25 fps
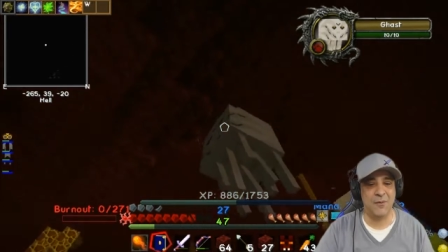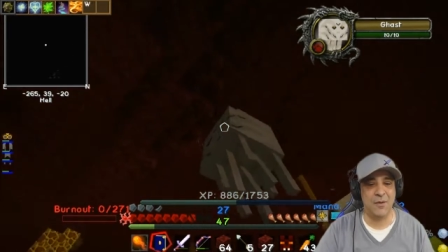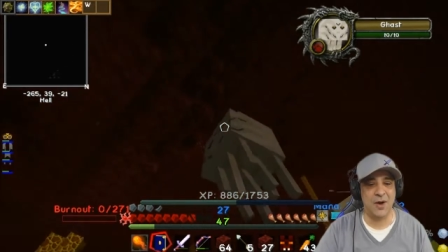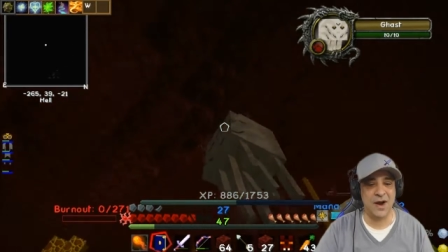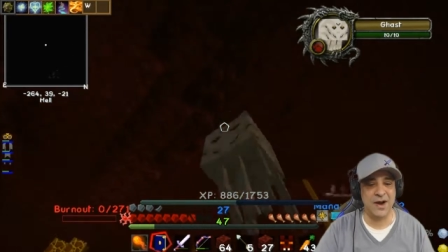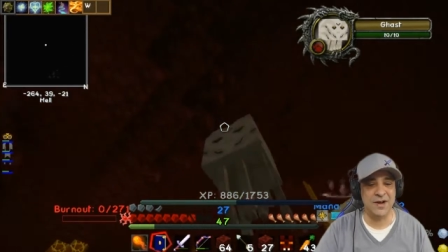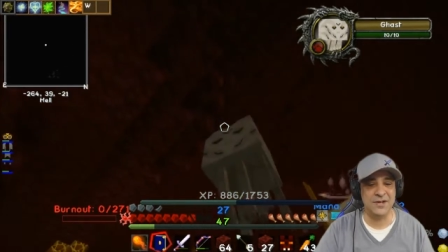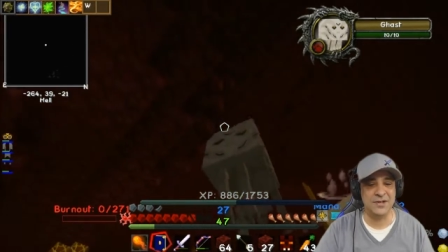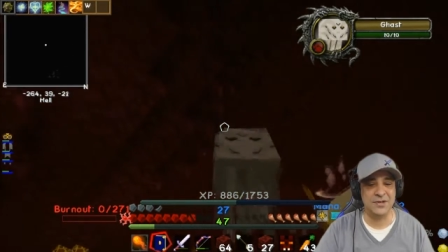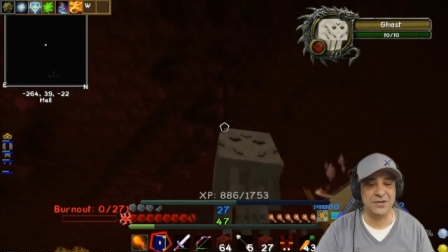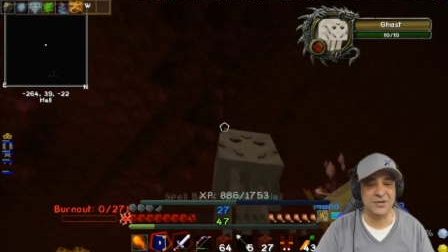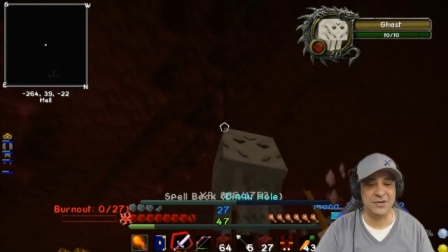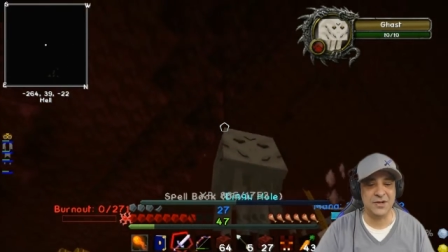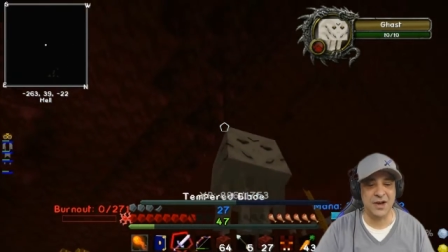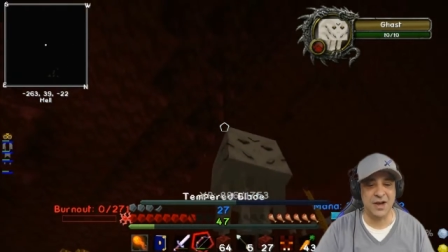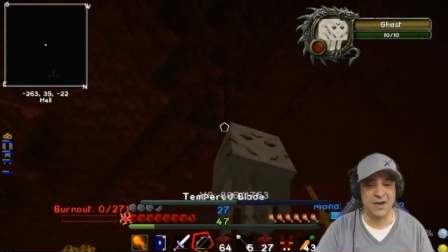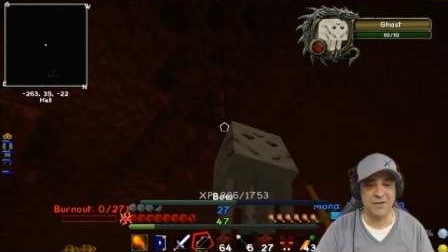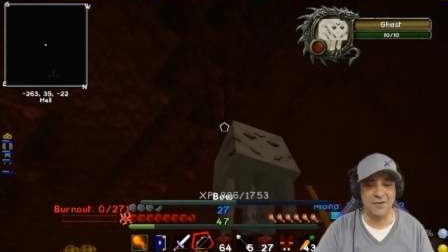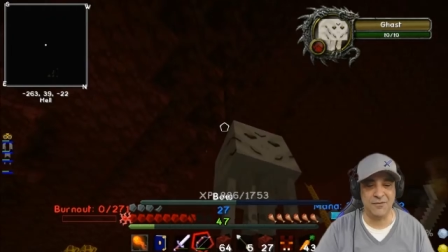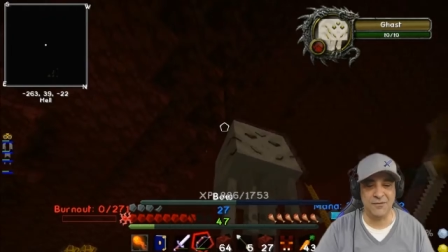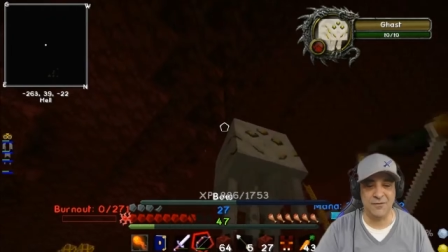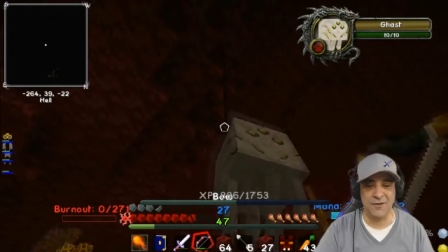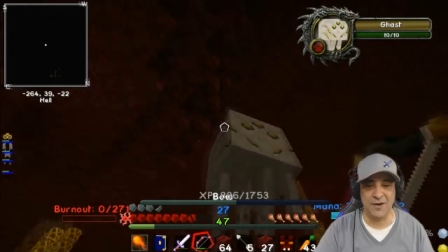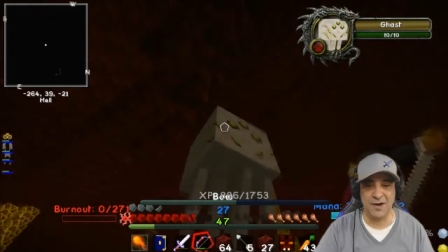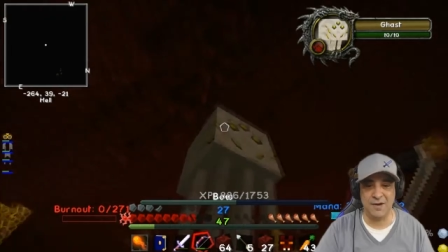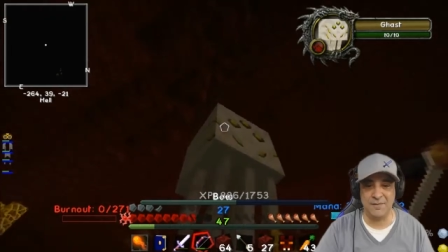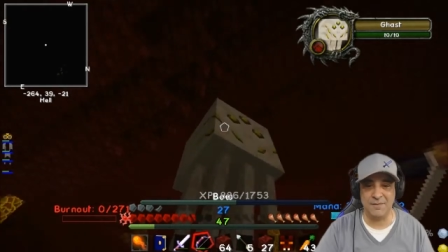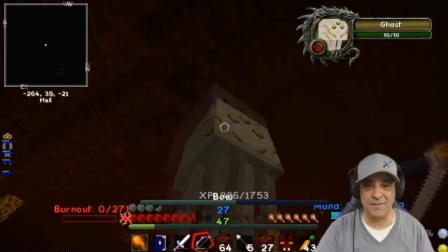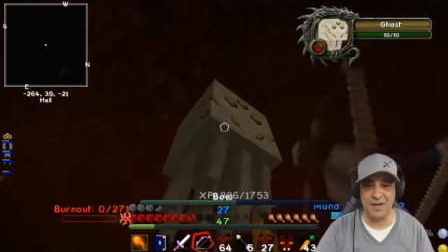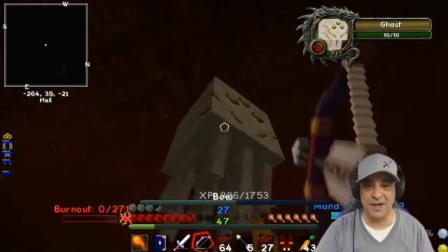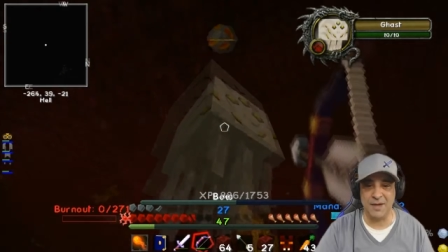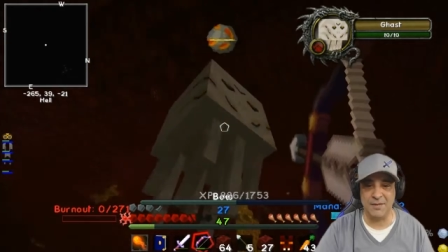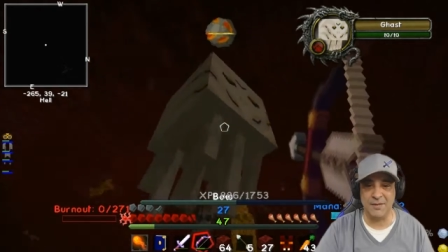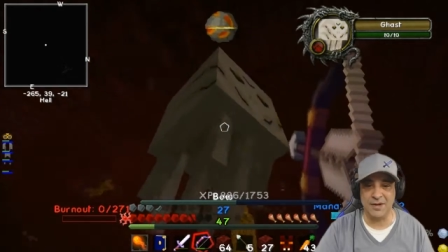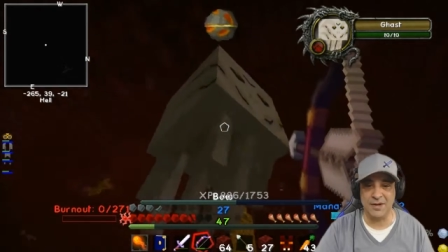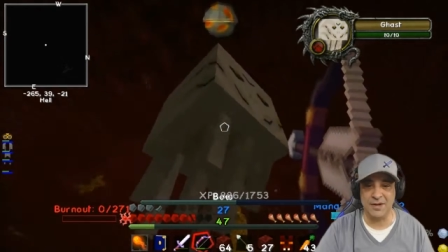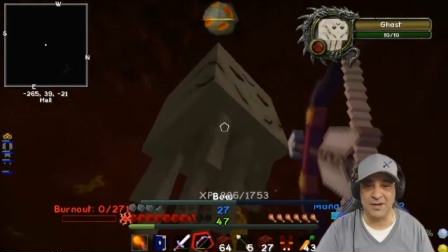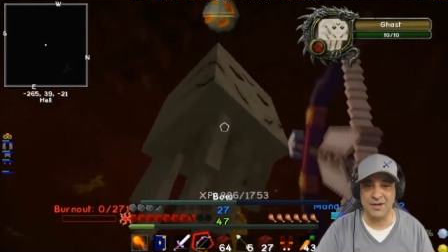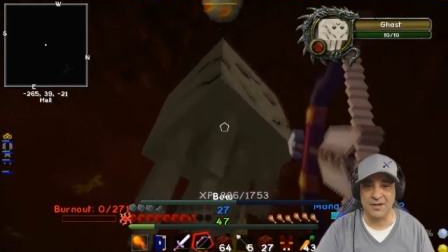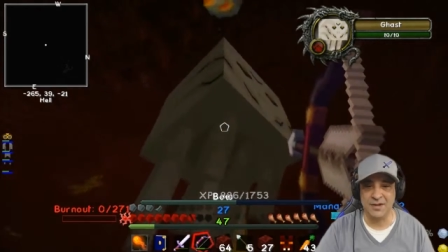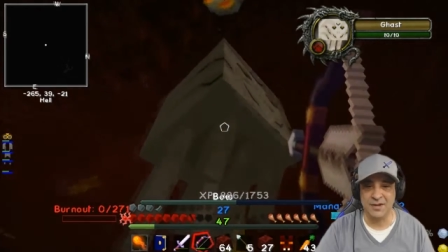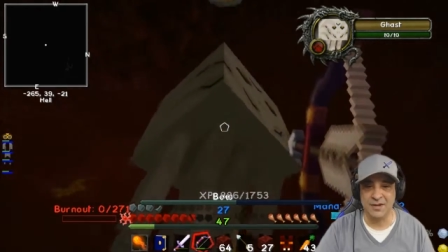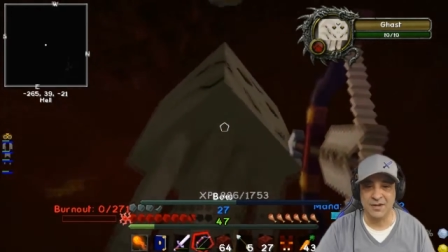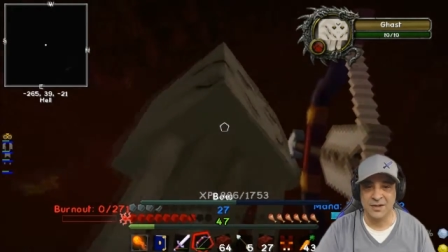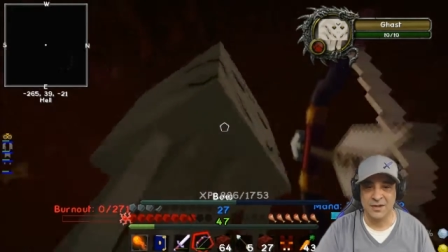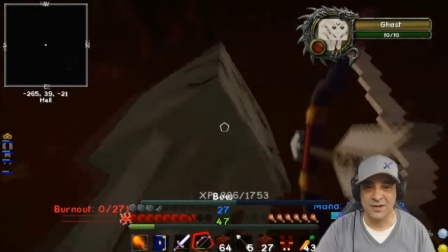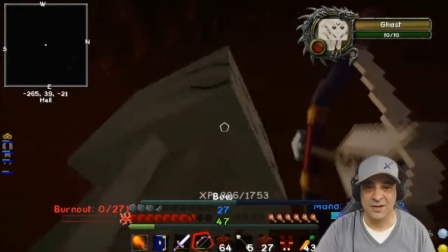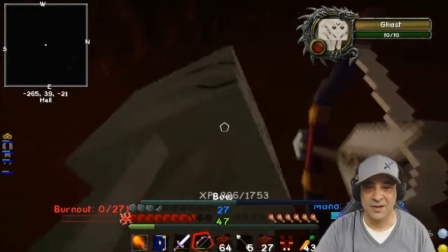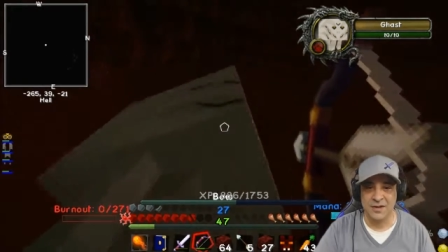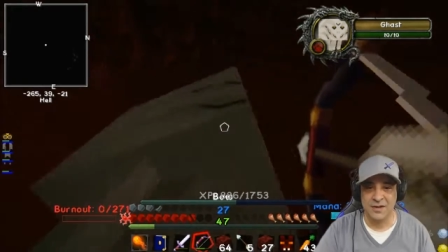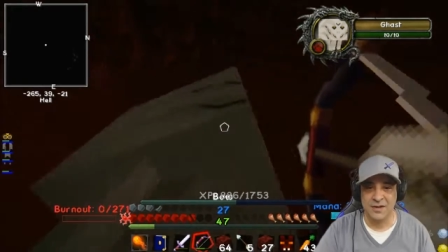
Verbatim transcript: Where'd you come from, baby?